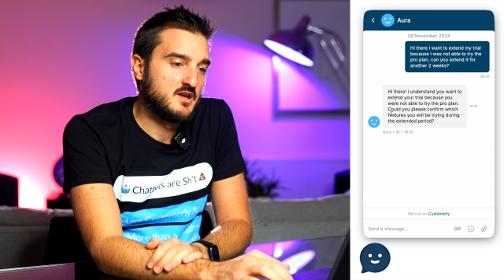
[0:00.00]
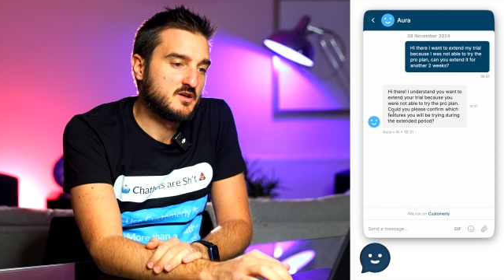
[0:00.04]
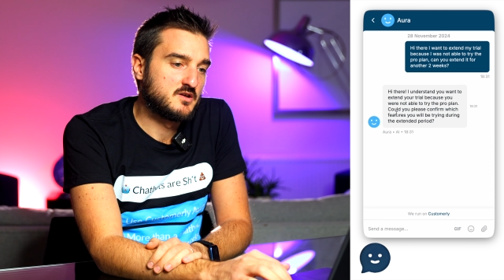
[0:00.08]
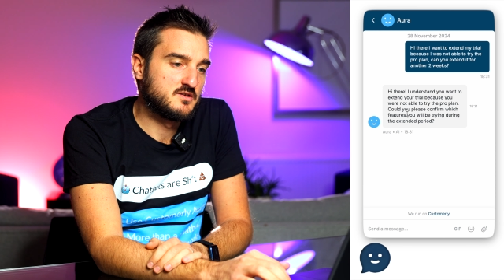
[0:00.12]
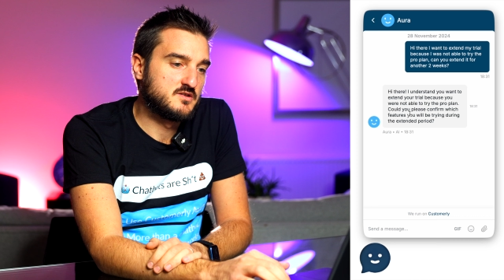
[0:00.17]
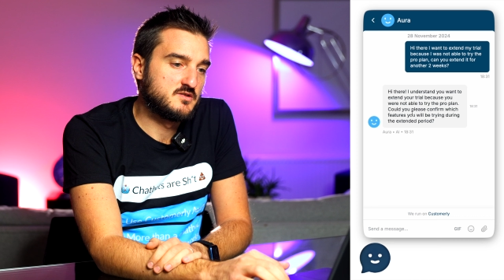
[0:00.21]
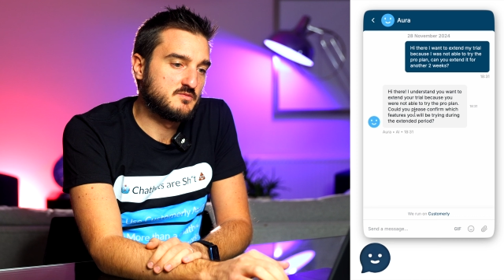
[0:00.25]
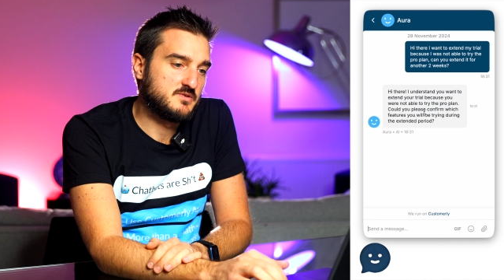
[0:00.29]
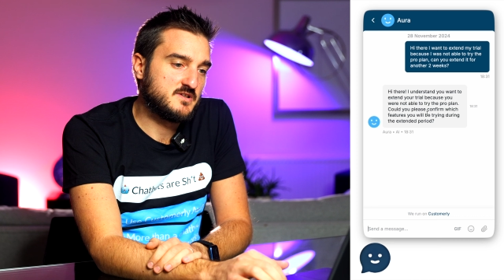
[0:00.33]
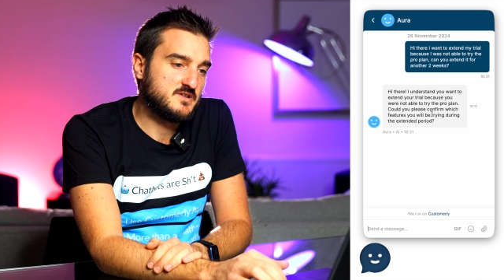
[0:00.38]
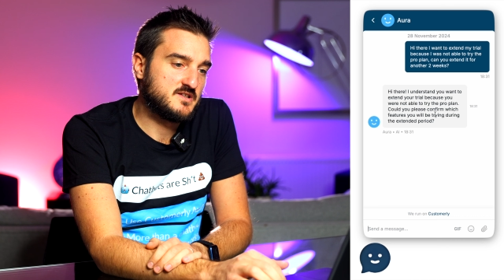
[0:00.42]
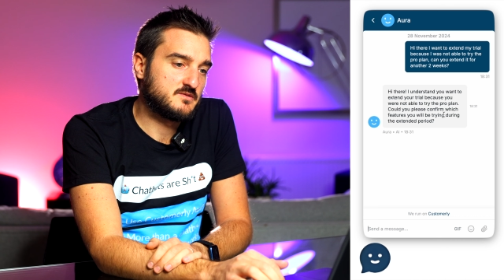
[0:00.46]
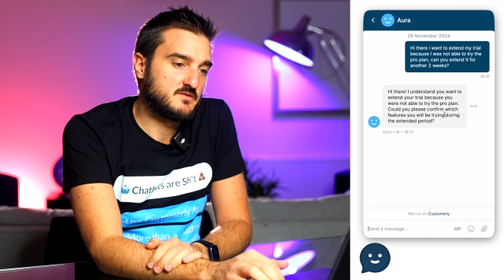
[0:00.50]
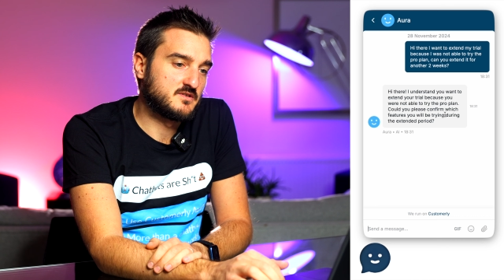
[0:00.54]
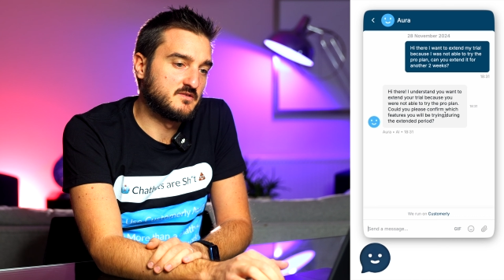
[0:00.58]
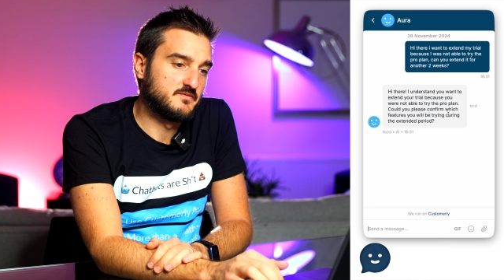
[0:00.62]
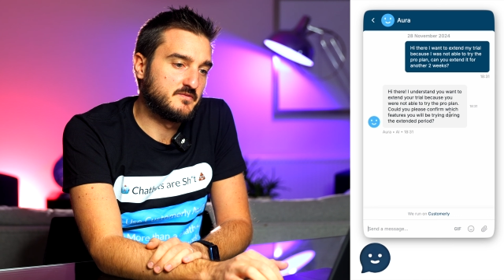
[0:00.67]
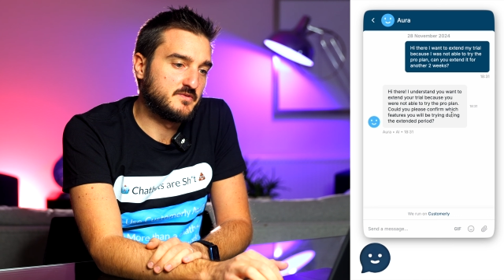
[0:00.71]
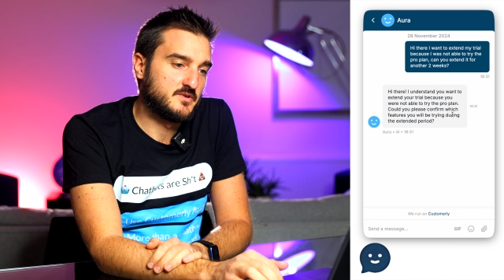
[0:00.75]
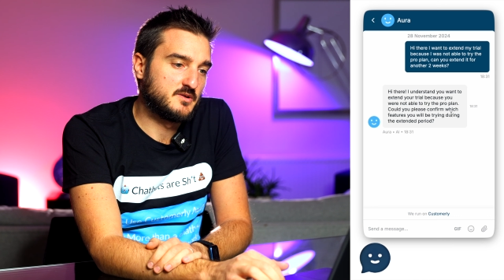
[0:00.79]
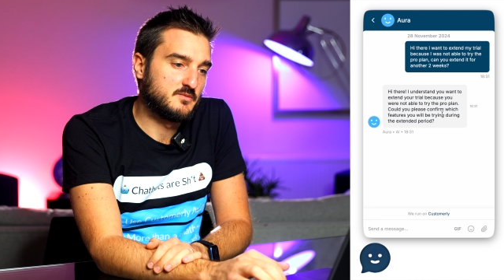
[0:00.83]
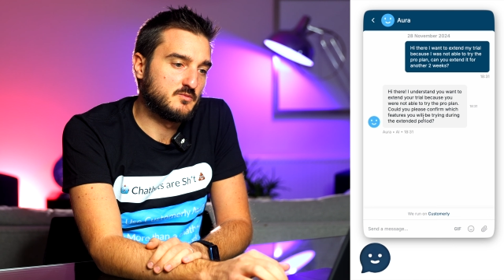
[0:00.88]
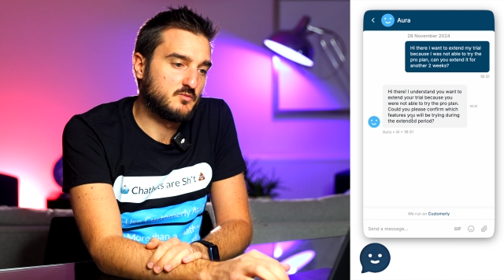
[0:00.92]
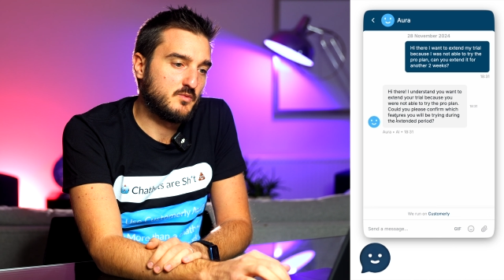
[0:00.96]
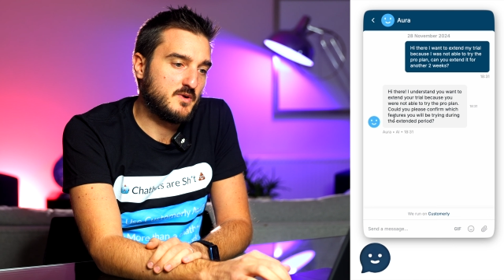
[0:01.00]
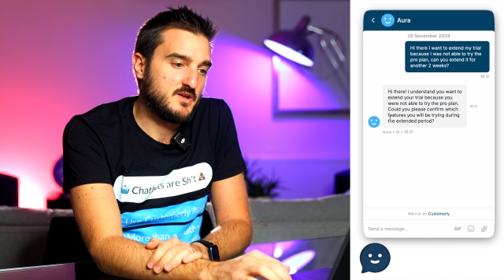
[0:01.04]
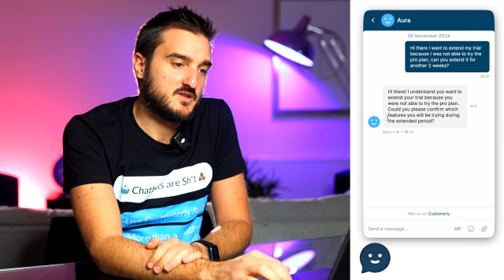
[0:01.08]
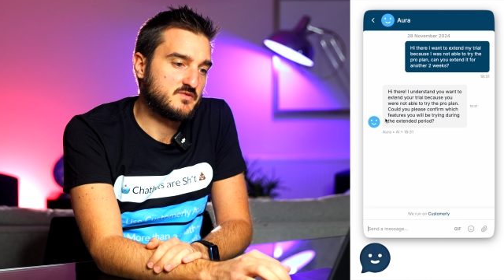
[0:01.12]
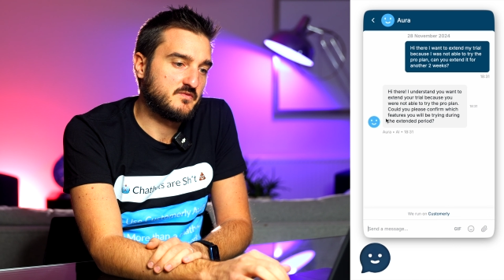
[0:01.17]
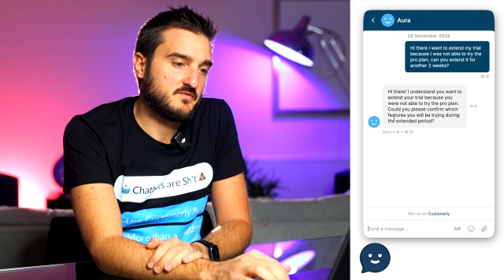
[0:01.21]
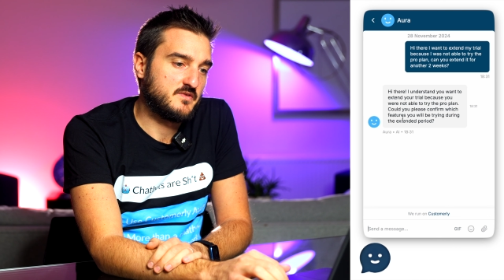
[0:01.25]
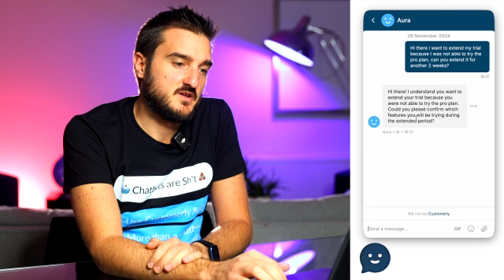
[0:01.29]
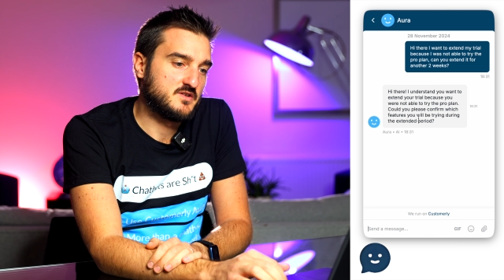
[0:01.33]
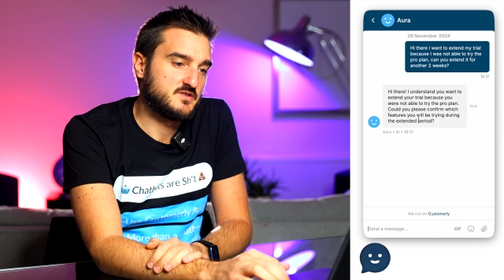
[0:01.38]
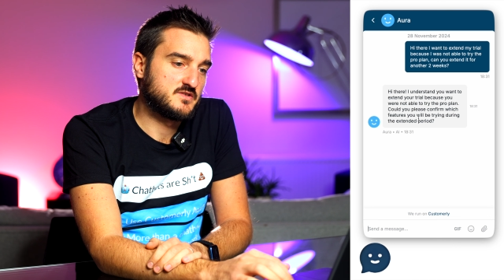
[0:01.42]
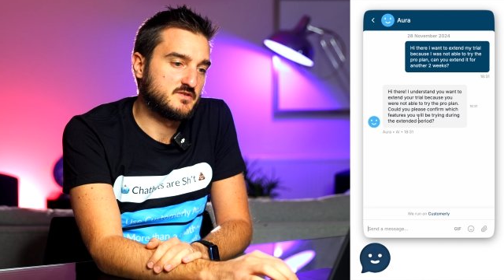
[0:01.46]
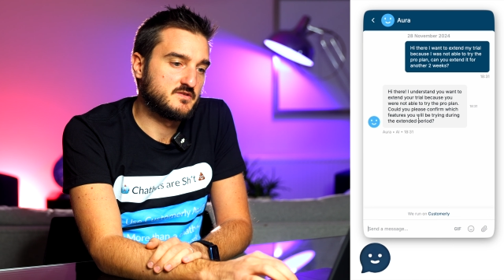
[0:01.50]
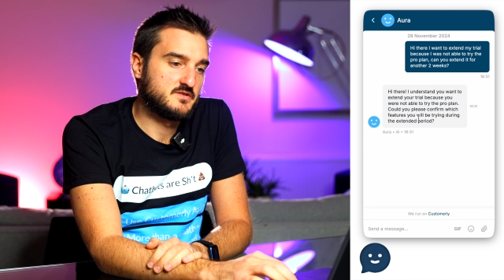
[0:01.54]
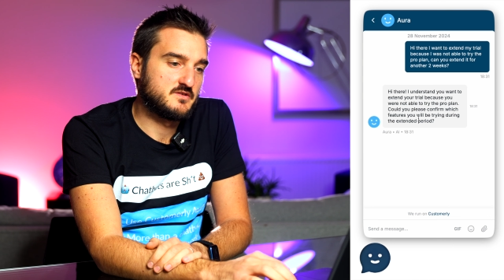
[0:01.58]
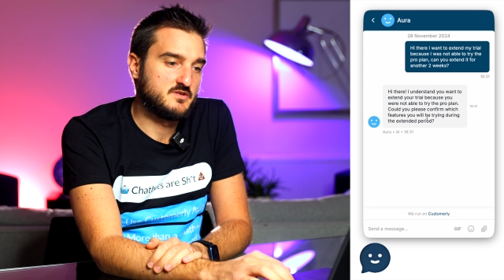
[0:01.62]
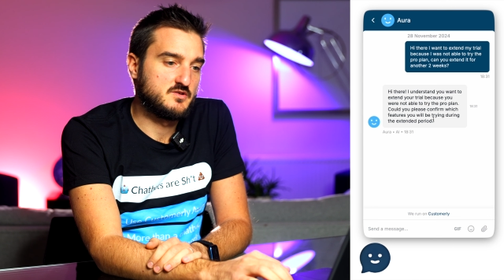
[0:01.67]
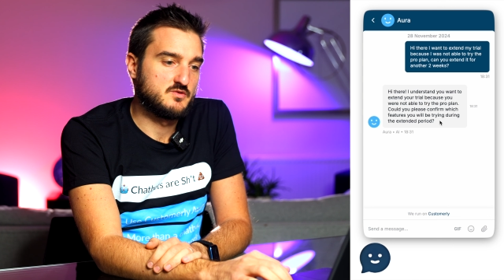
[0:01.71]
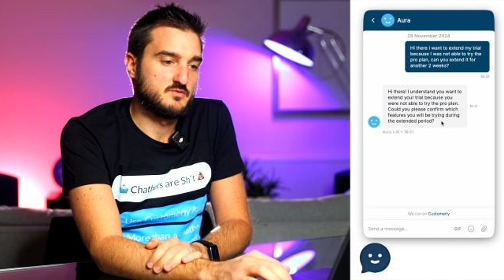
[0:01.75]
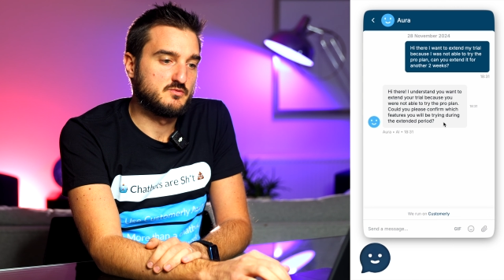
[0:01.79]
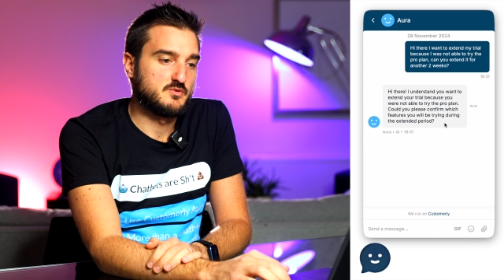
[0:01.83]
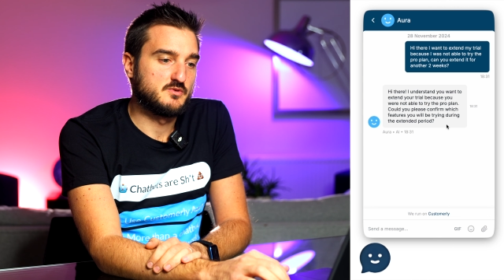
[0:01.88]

Could you please confirm which feature you